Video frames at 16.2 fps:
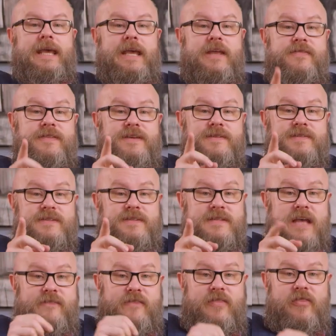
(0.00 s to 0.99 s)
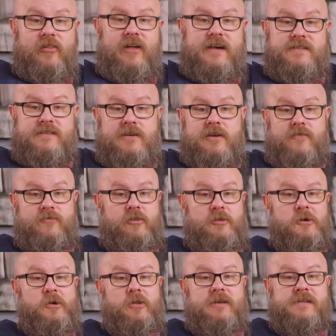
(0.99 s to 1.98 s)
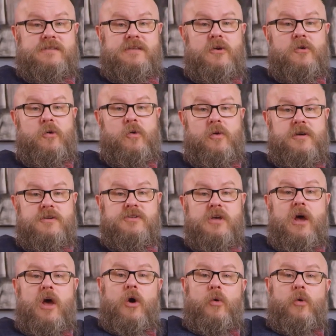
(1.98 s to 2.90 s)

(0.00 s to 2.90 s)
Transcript: In this seventh lesson of the local SEO course,